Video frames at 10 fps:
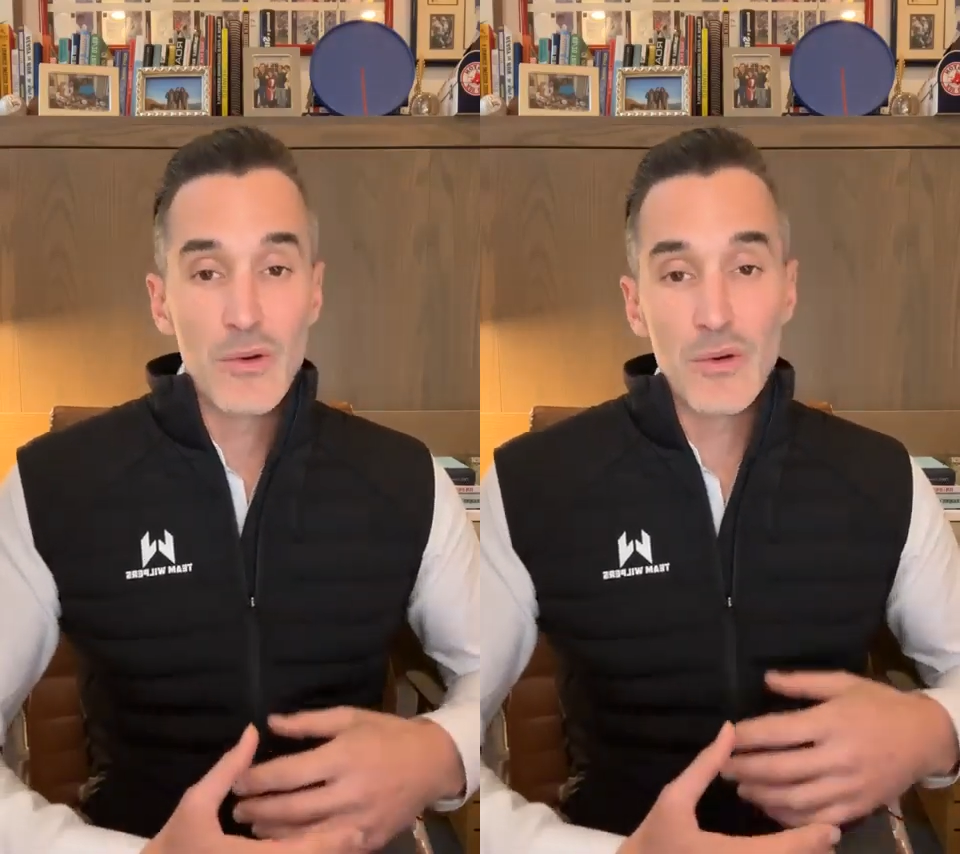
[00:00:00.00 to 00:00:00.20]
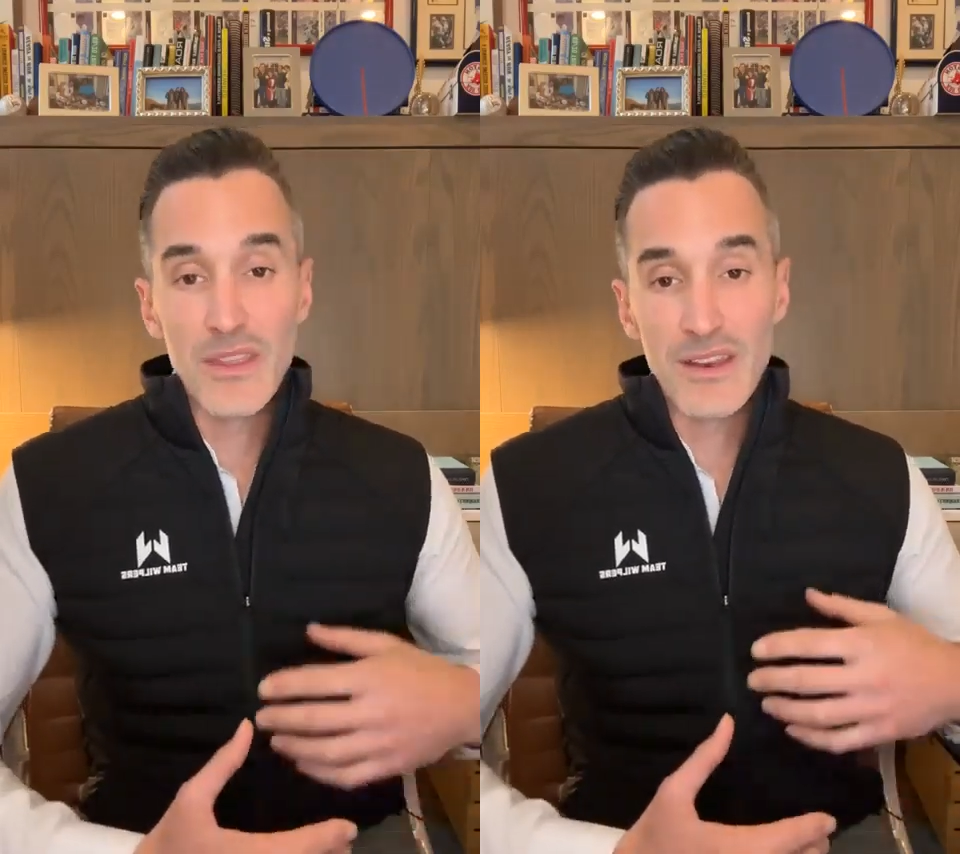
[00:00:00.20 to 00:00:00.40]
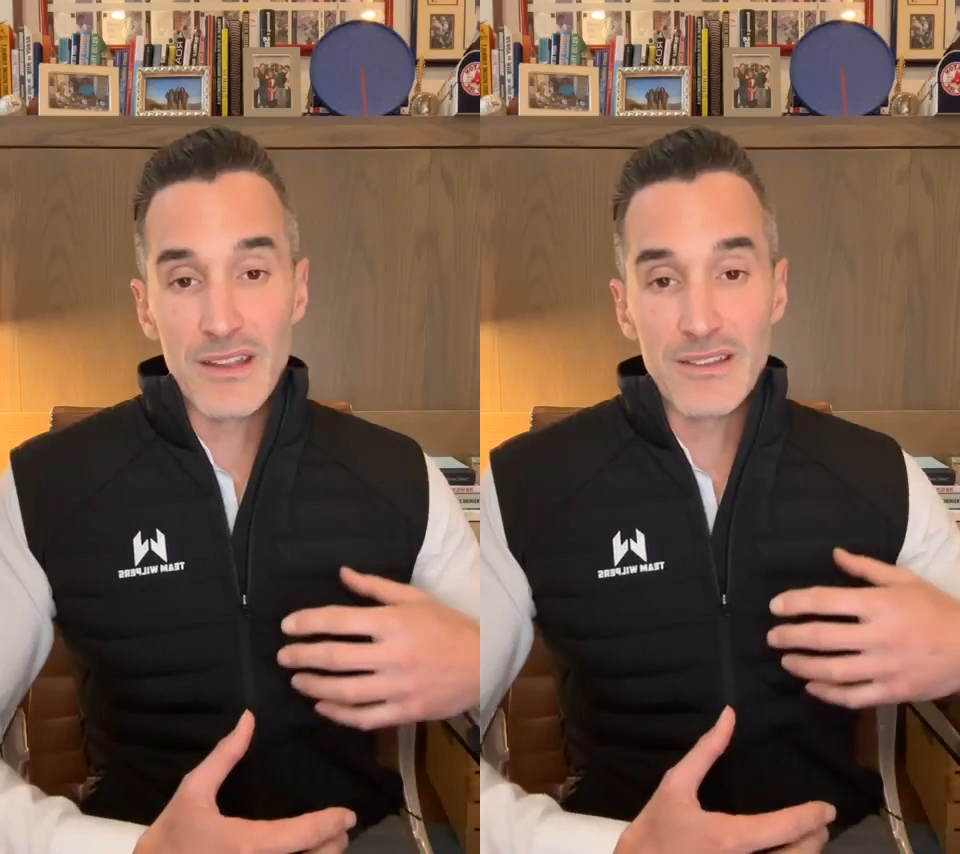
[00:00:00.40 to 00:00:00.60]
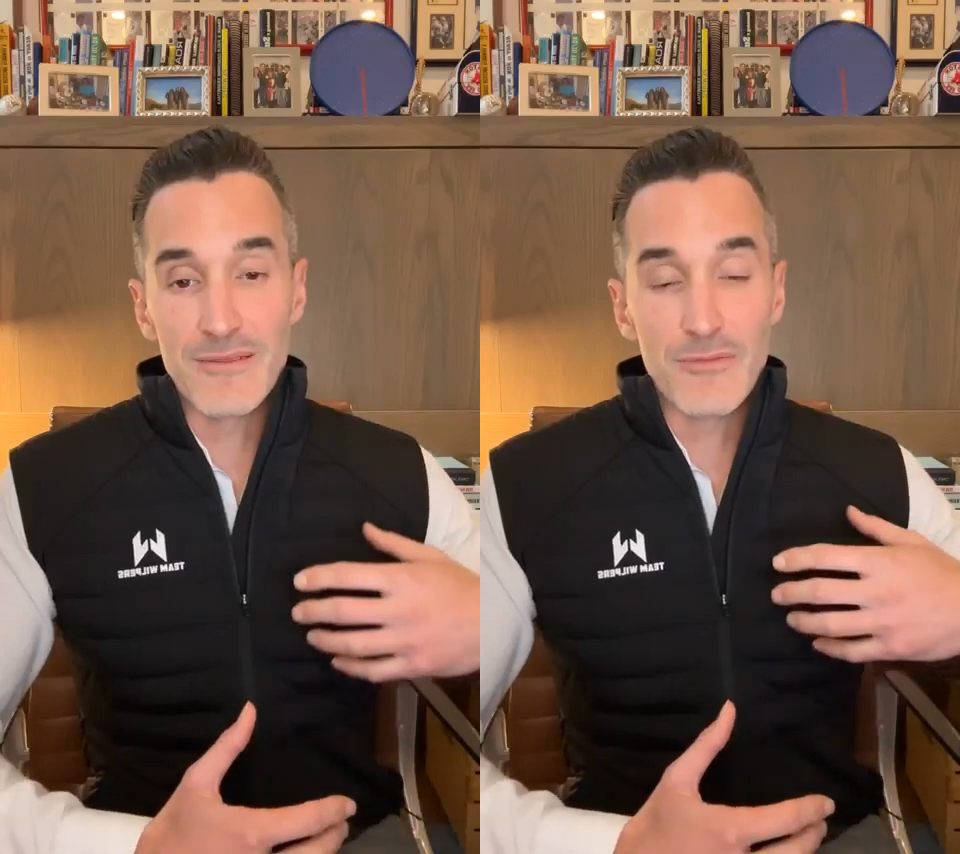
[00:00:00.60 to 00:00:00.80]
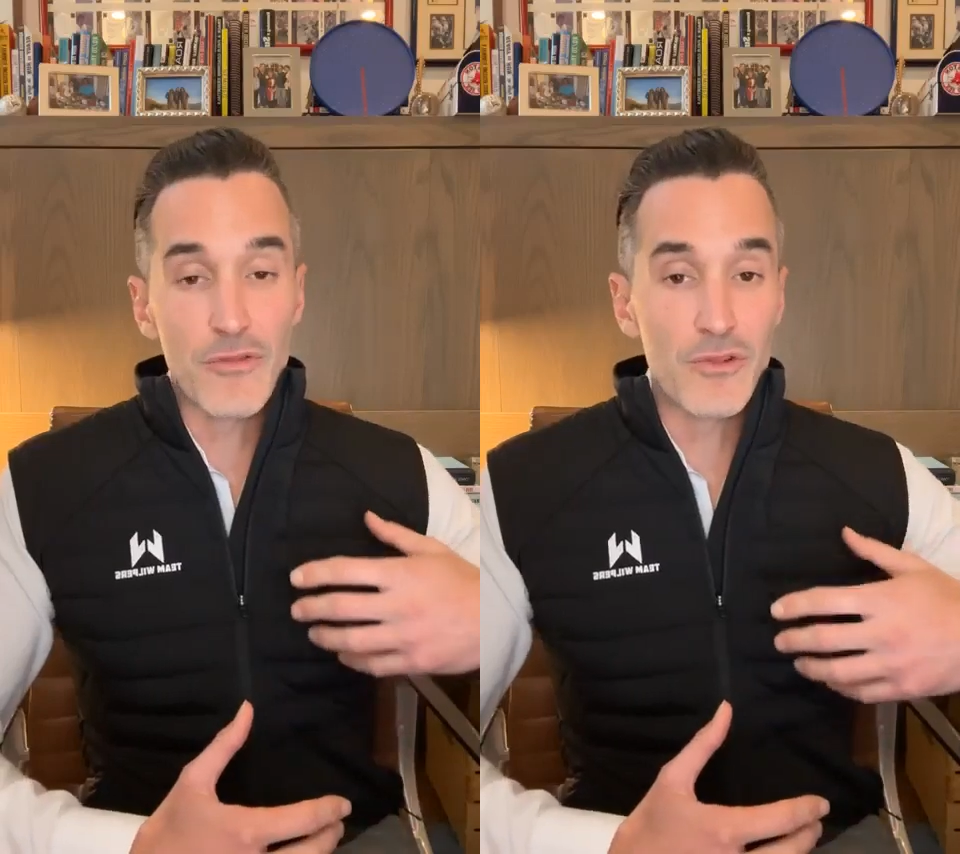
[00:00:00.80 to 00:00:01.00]
or they,
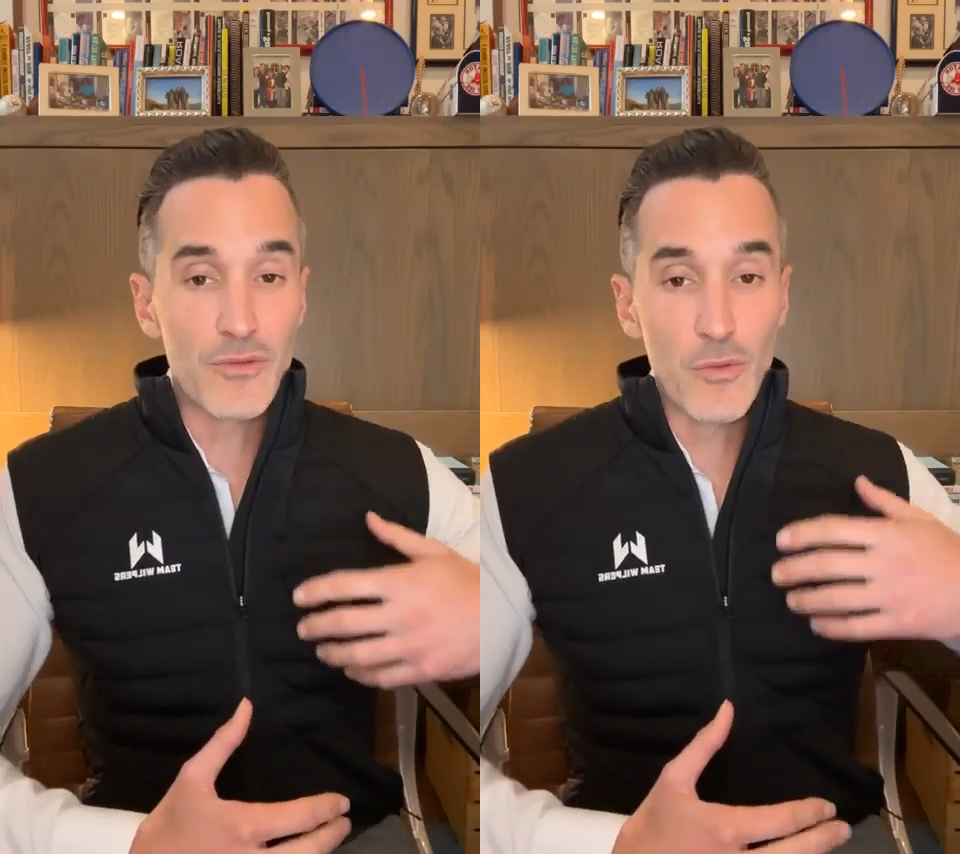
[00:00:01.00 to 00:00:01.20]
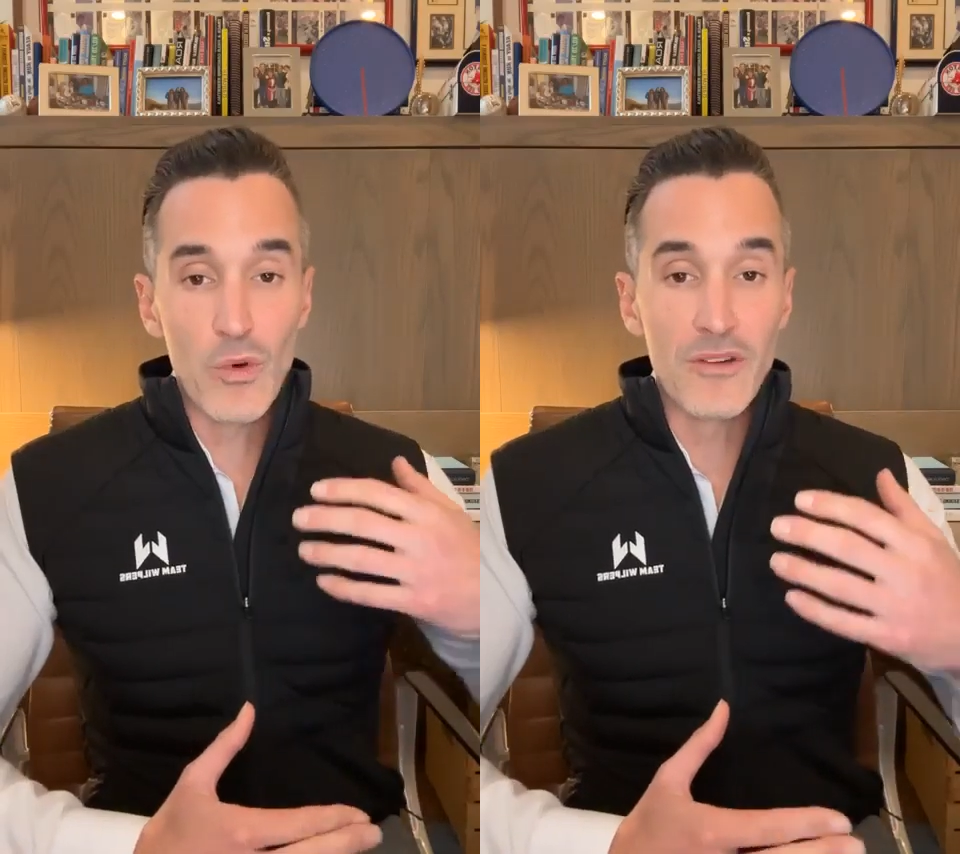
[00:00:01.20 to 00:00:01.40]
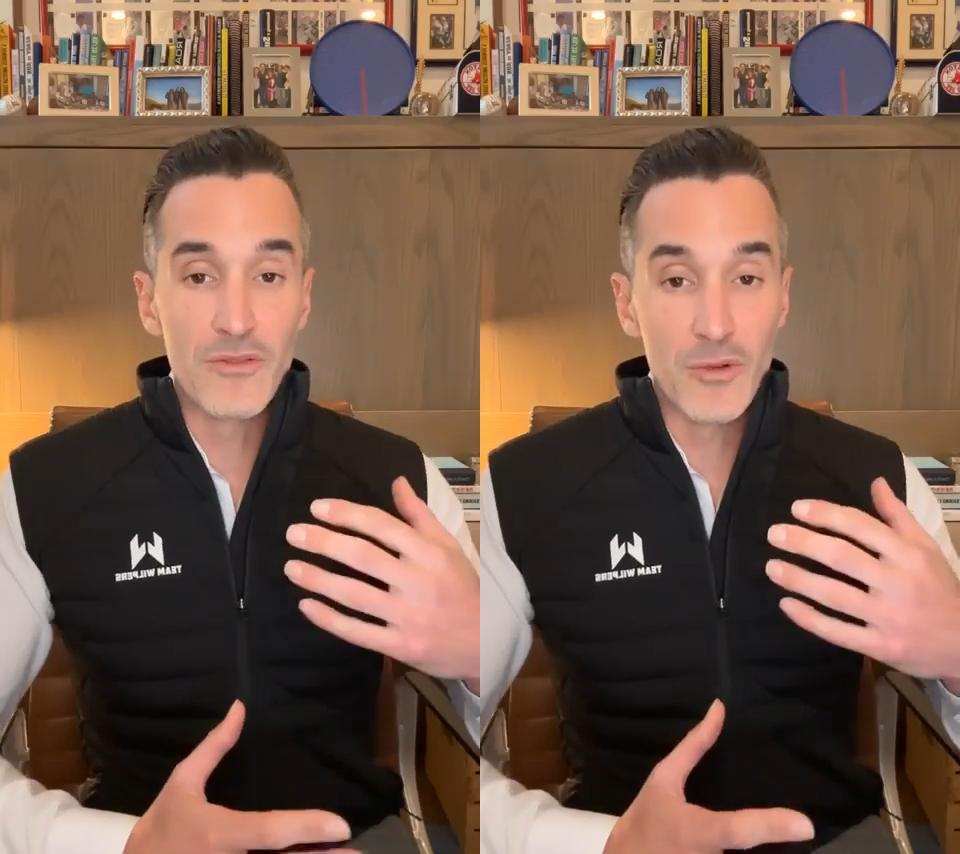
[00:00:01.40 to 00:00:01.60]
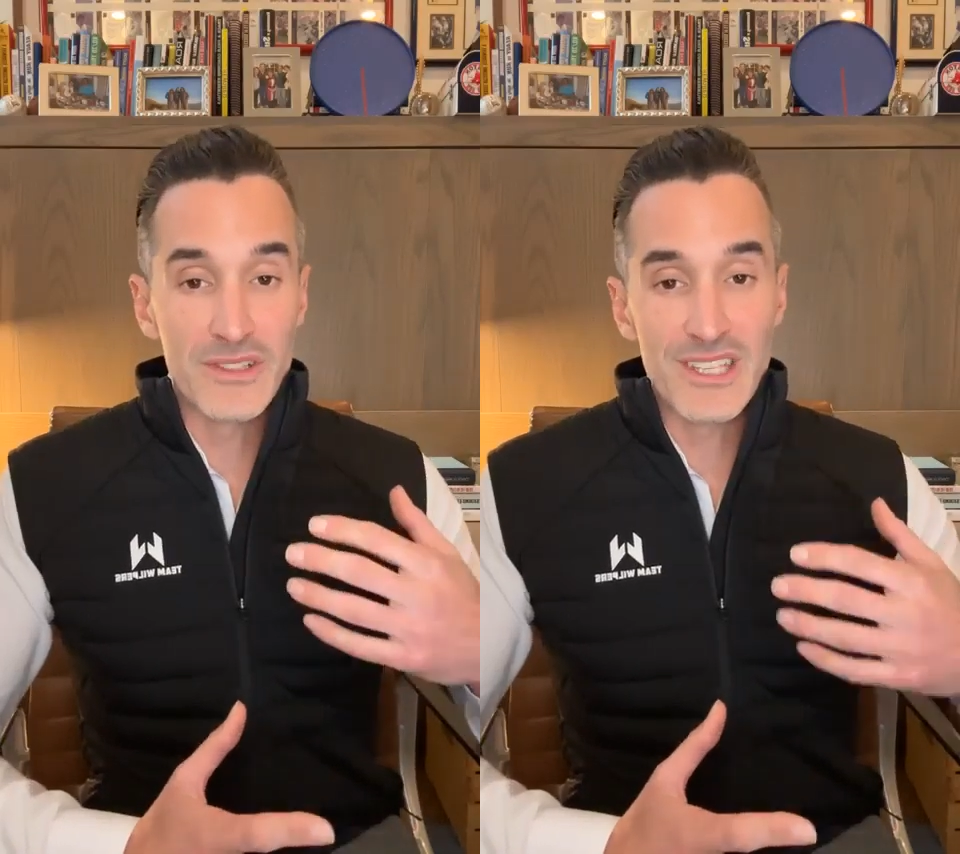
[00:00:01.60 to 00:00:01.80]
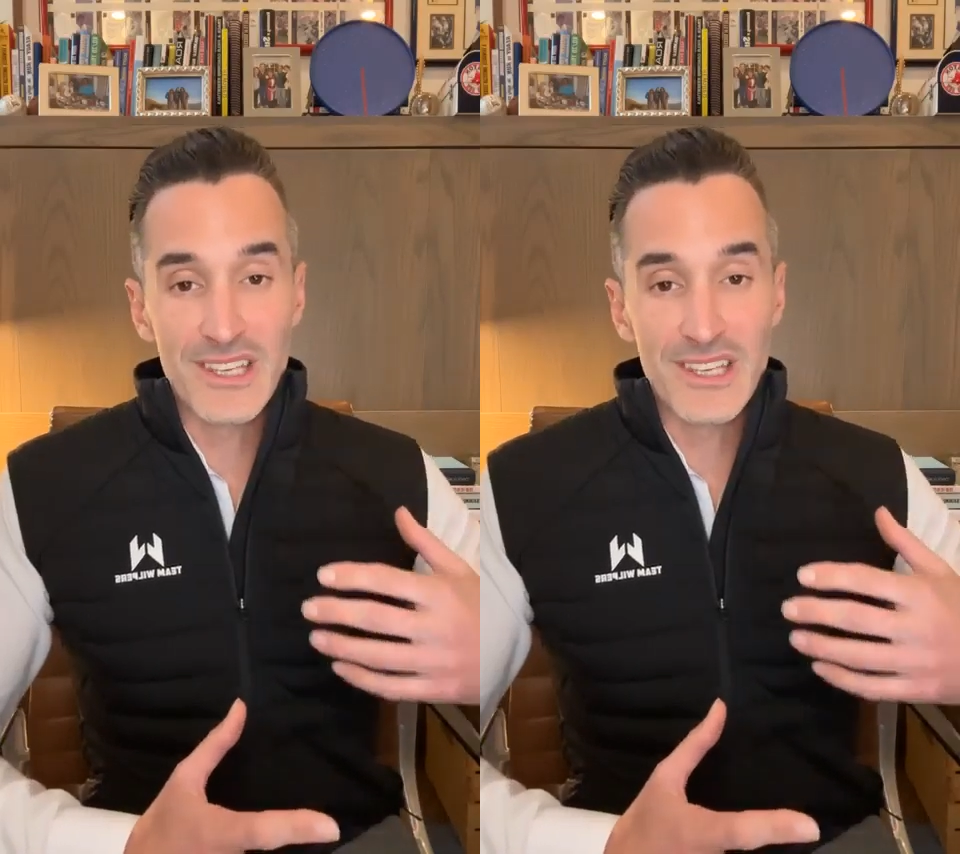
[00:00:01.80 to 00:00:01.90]
for one of